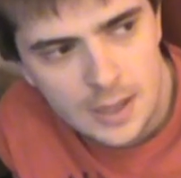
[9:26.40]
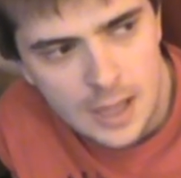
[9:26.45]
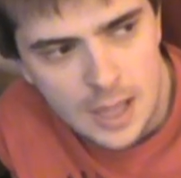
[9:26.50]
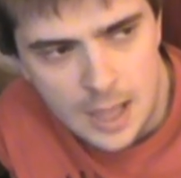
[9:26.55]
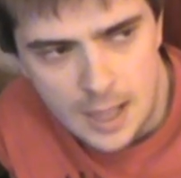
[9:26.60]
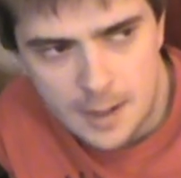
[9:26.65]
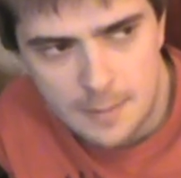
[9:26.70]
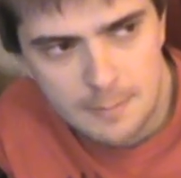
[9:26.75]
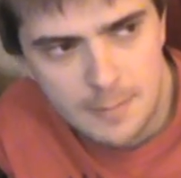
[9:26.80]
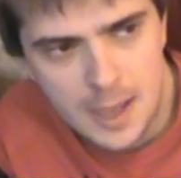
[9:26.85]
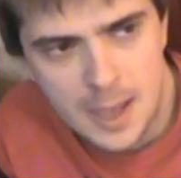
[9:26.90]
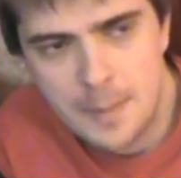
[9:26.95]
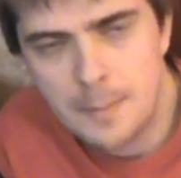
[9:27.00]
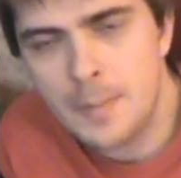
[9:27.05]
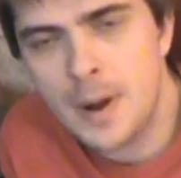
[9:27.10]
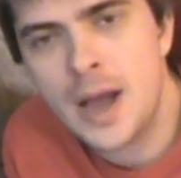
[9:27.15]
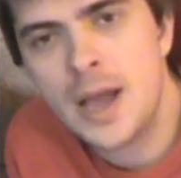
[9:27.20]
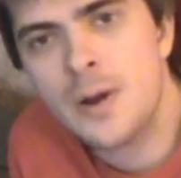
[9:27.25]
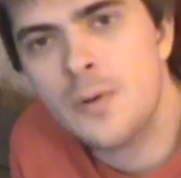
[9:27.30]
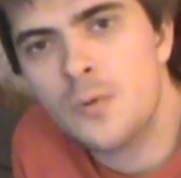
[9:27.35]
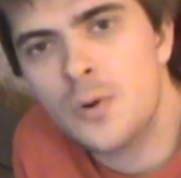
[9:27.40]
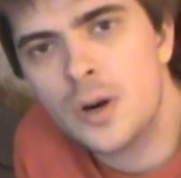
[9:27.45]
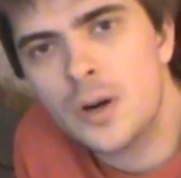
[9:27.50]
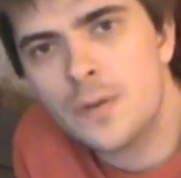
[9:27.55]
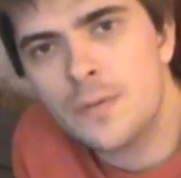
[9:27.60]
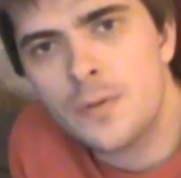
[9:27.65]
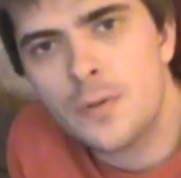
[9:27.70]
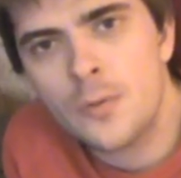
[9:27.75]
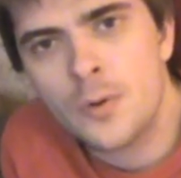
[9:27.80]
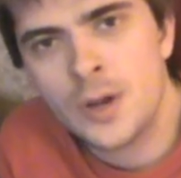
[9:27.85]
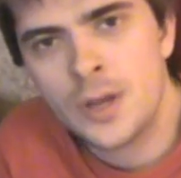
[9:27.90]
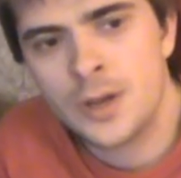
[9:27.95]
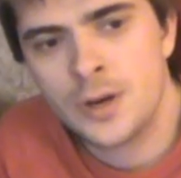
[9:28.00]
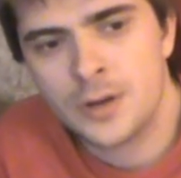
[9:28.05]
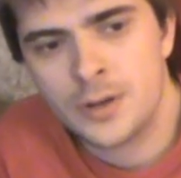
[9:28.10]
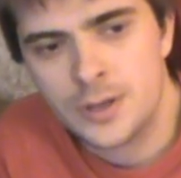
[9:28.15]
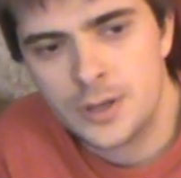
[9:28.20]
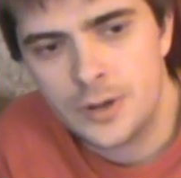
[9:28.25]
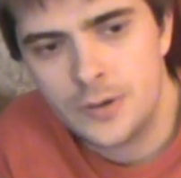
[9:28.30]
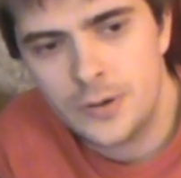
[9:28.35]
It might work for what
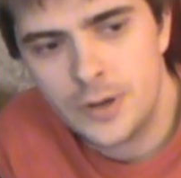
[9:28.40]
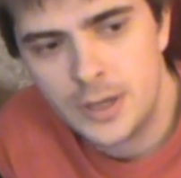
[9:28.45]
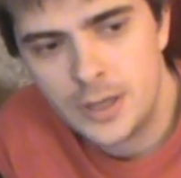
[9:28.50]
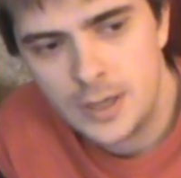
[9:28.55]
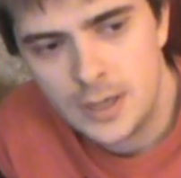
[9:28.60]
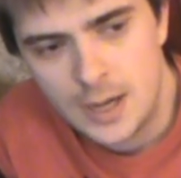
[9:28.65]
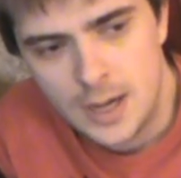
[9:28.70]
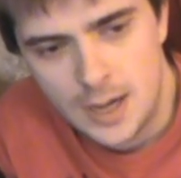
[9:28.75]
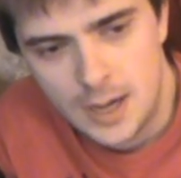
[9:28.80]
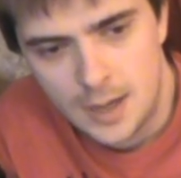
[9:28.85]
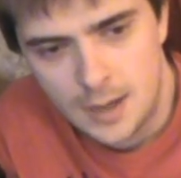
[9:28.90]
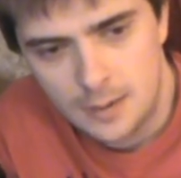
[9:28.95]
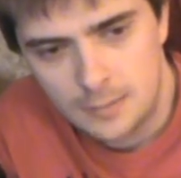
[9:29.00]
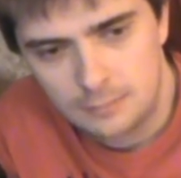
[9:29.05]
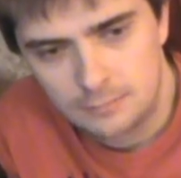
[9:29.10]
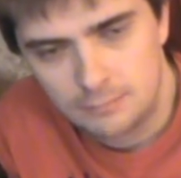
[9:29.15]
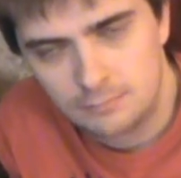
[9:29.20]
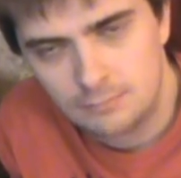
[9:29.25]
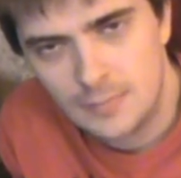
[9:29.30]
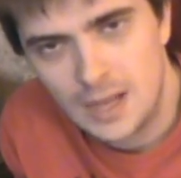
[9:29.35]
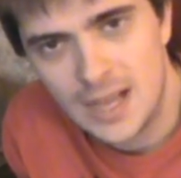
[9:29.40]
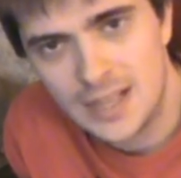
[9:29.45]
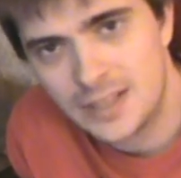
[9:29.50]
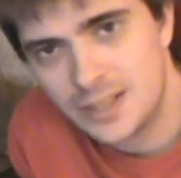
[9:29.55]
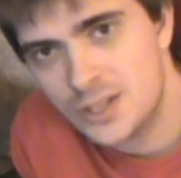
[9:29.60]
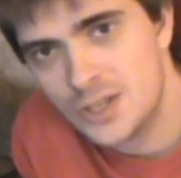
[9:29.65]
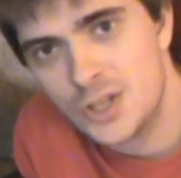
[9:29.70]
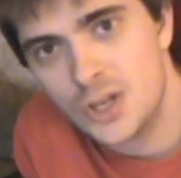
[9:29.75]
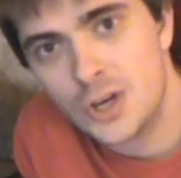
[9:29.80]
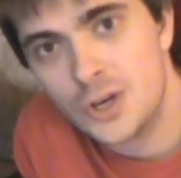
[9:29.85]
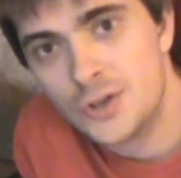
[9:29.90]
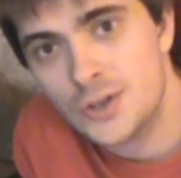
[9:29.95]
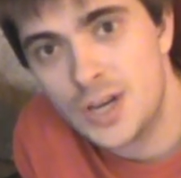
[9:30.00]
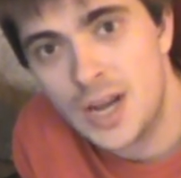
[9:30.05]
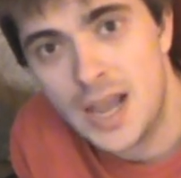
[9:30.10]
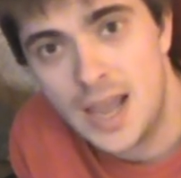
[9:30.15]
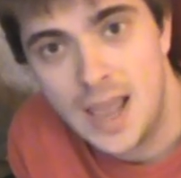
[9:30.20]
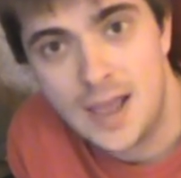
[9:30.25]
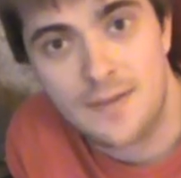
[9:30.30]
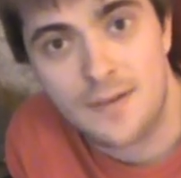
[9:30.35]
you're doing. At the church
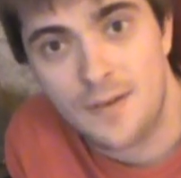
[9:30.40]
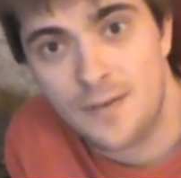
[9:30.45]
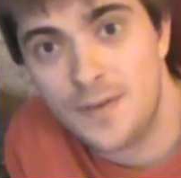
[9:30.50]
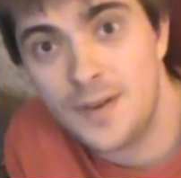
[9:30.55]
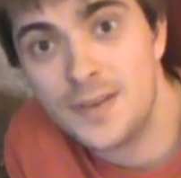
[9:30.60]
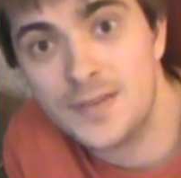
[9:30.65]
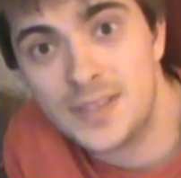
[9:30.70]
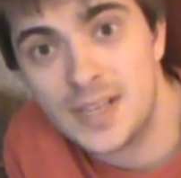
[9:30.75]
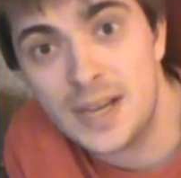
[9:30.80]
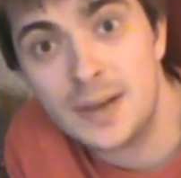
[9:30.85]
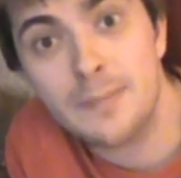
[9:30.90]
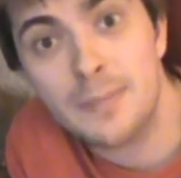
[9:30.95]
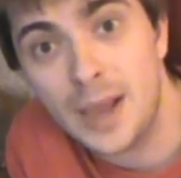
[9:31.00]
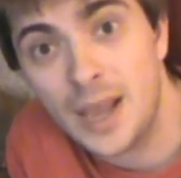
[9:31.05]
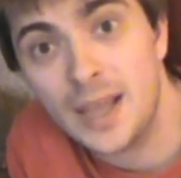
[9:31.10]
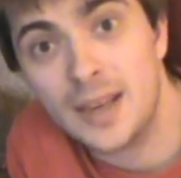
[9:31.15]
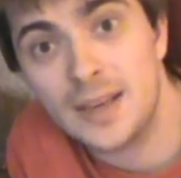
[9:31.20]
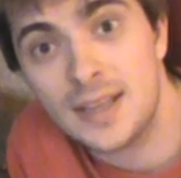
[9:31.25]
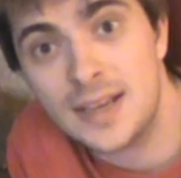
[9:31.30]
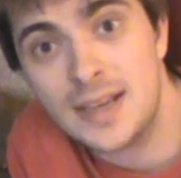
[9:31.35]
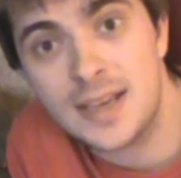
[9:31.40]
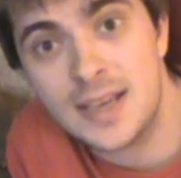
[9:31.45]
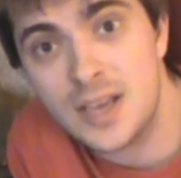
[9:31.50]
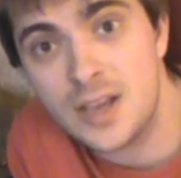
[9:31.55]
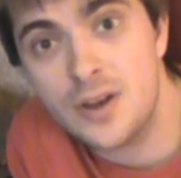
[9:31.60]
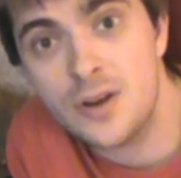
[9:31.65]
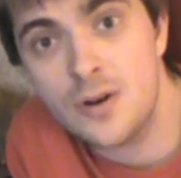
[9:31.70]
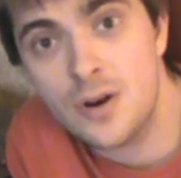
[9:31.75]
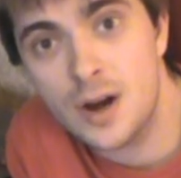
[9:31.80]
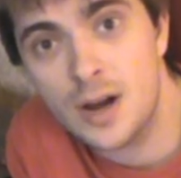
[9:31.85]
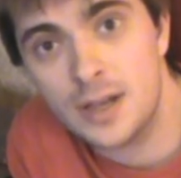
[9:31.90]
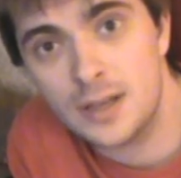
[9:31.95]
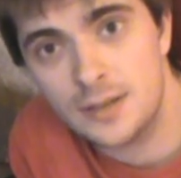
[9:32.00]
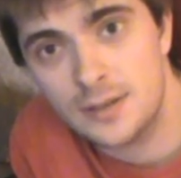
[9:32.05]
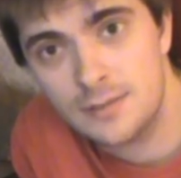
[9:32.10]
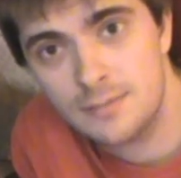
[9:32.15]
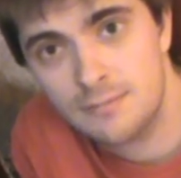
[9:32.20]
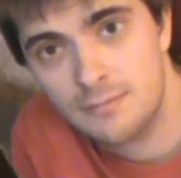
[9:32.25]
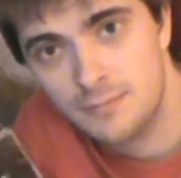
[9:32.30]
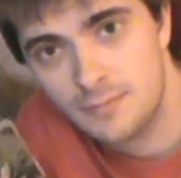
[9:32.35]
I have a 15-band EQ
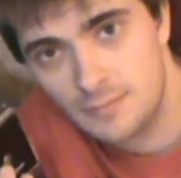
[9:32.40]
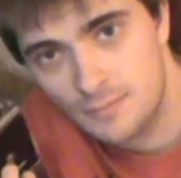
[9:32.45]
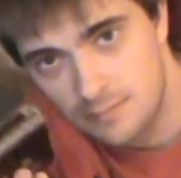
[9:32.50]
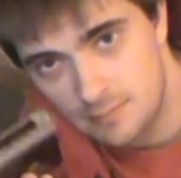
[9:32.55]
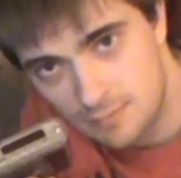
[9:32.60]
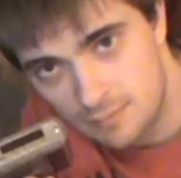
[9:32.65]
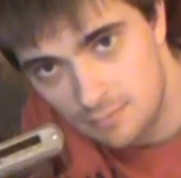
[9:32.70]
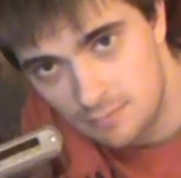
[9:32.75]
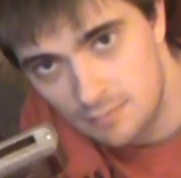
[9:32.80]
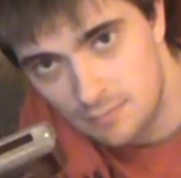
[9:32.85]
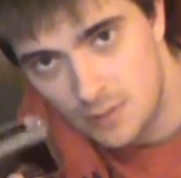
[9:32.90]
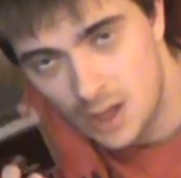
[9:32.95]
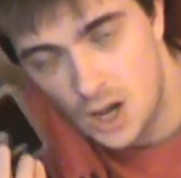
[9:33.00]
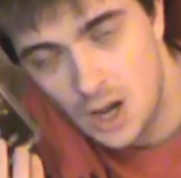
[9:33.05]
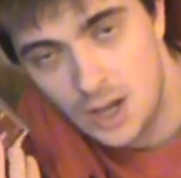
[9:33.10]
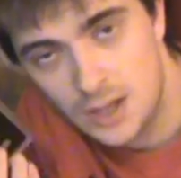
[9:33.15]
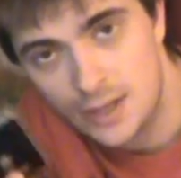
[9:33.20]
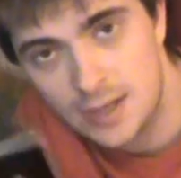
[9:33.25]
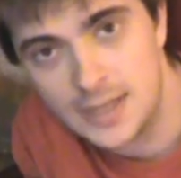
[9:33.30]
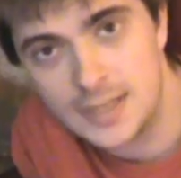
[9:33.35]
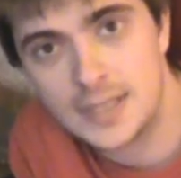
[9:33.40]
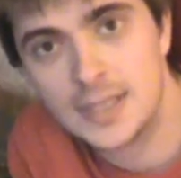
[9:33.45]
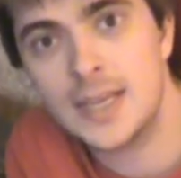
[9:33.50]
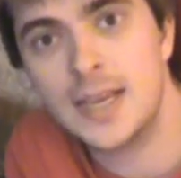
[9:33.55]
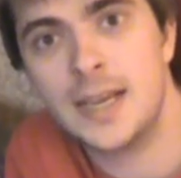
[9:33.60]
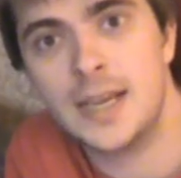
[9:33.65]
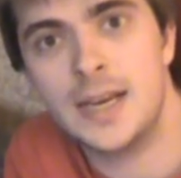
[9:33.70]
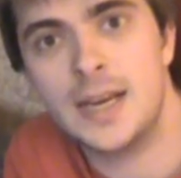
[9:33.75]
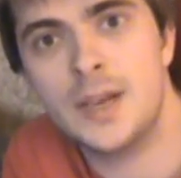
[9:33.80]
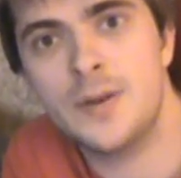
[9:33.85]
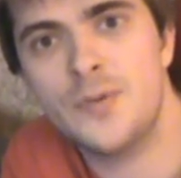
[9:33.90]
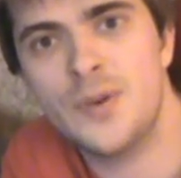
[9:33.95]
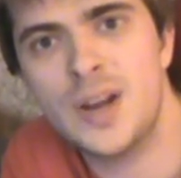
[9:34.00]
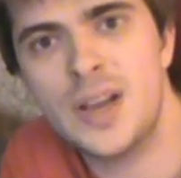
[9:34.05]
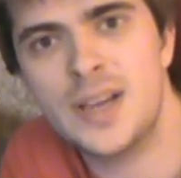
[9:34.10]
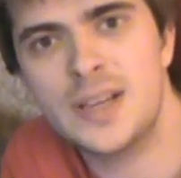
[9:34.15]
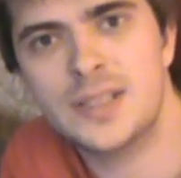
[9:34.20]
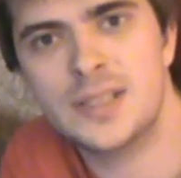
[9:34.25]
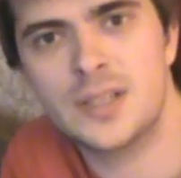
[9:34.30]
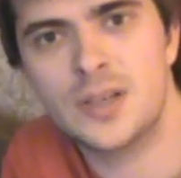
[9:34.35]
on this thing
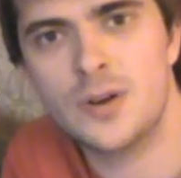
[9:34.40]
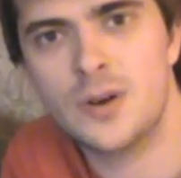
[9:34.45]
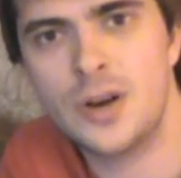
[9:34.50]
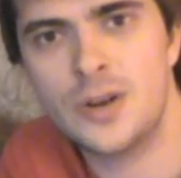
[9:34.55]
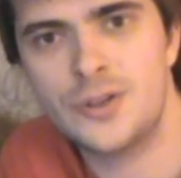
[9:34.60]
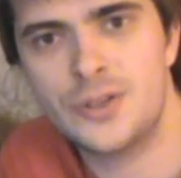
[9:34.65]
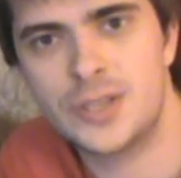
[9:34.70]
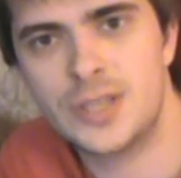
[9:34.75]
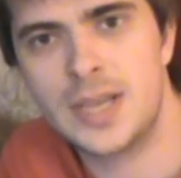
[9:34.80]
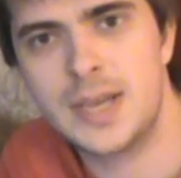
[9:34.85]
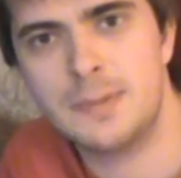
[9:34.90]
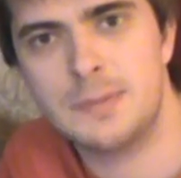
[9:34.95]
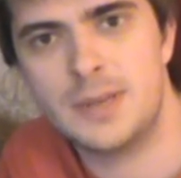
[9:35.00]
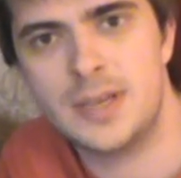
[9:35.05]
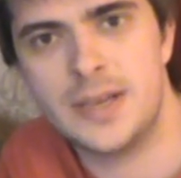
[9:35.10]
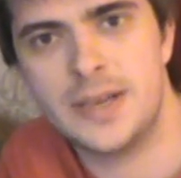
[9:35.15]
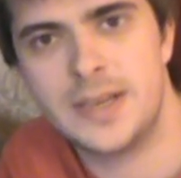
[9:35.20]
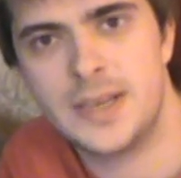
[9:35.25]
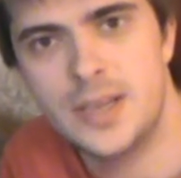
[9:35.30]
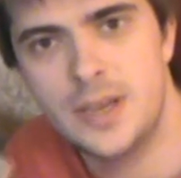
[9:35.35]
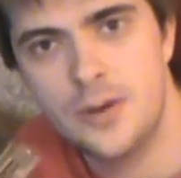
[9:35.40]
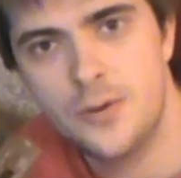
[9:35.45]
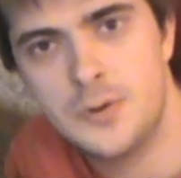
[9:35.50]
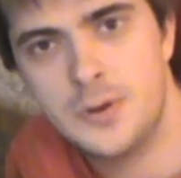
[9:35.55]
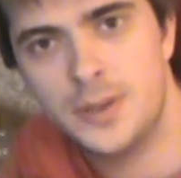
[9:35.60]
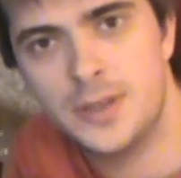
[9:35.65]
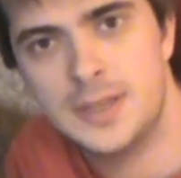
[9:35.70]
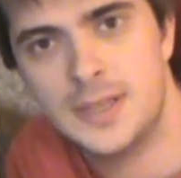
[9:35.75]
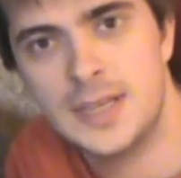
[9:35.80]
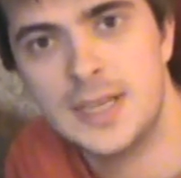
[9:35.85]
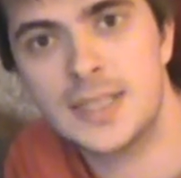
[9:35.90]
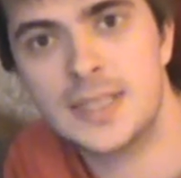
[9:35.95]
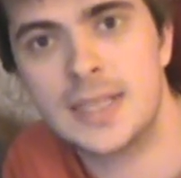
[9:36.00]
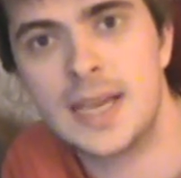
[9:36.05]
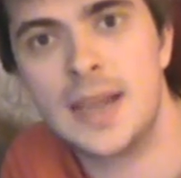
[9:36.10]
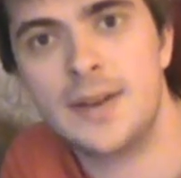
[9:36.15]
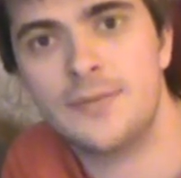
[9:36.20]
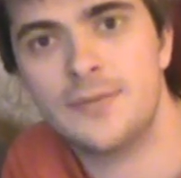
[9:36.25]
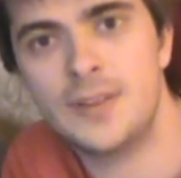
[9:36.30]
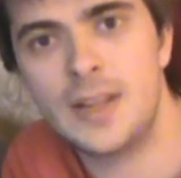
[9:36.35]
anyway, so I just keep the EQ in this
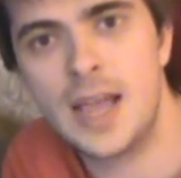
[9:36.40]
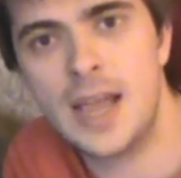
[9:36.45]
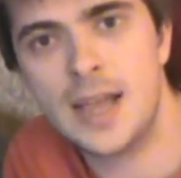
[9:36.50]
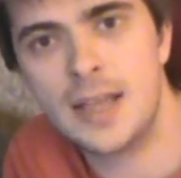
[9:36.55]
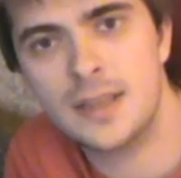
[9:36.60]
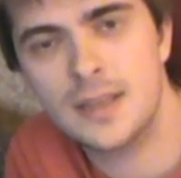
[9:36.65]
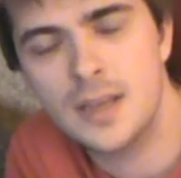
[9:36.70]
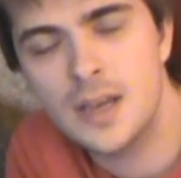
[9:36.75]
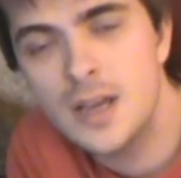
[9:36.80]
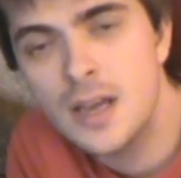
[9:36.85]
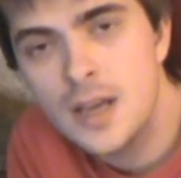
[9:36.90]
at flat.